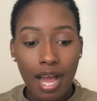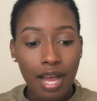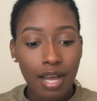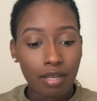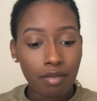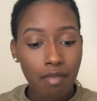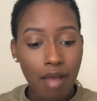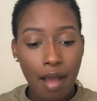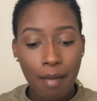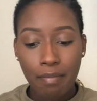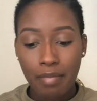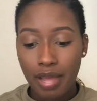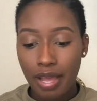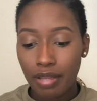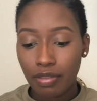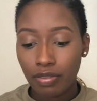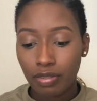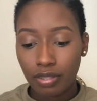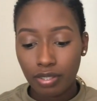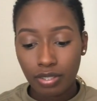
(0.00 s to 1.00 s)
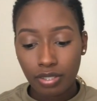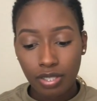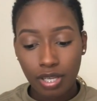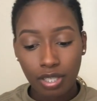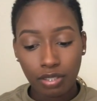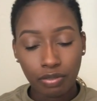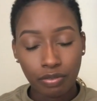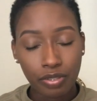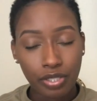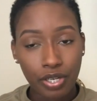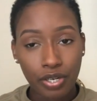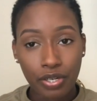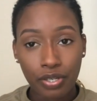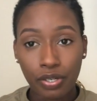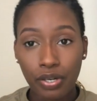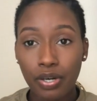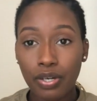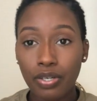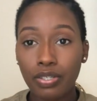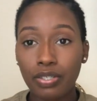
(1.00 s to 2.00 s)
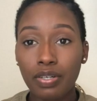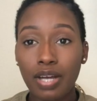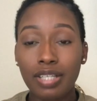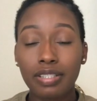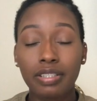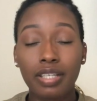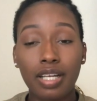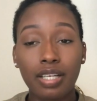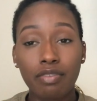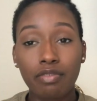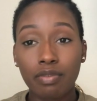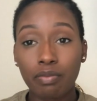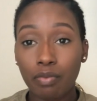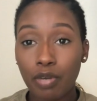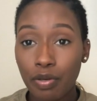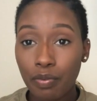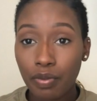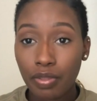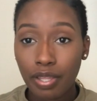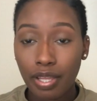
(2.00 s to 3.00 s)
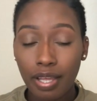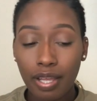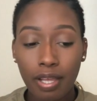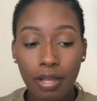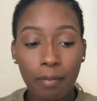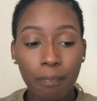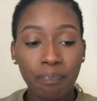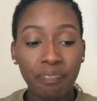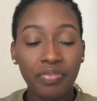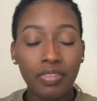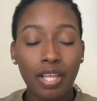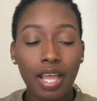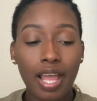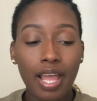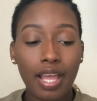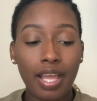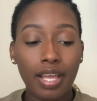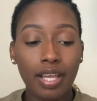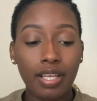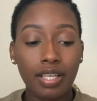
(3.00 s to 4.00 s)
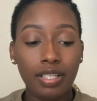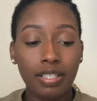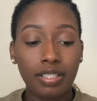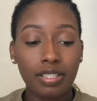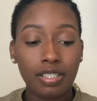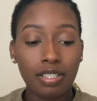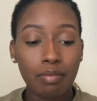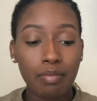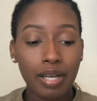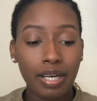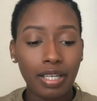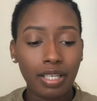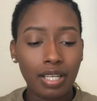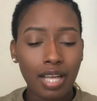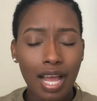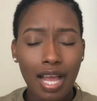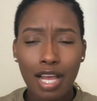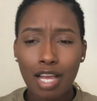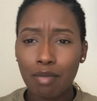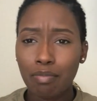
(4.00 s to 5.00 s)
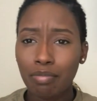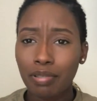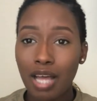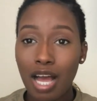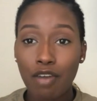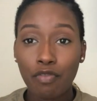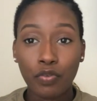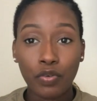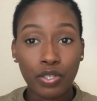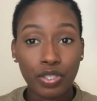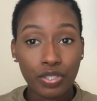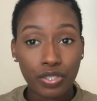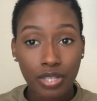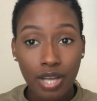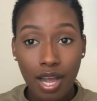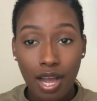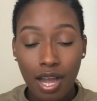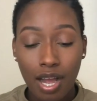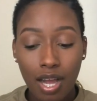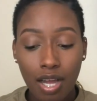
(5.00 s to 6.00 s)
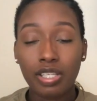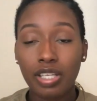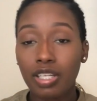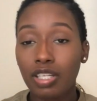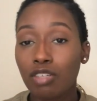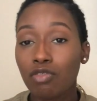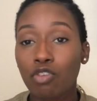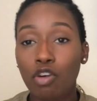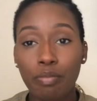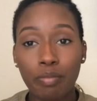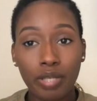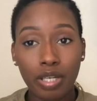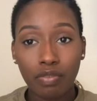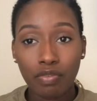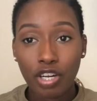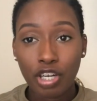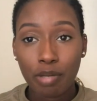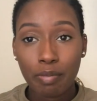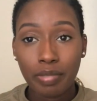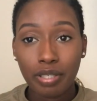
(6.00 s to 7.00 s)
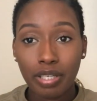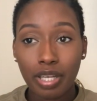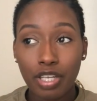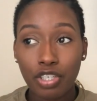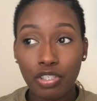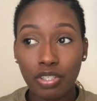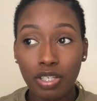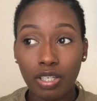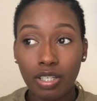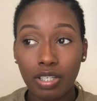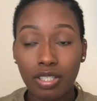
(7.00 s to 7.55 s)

I met this lieutenant colonel. I did not even work with him, and I had applied for a job. He wrote me a recommendation.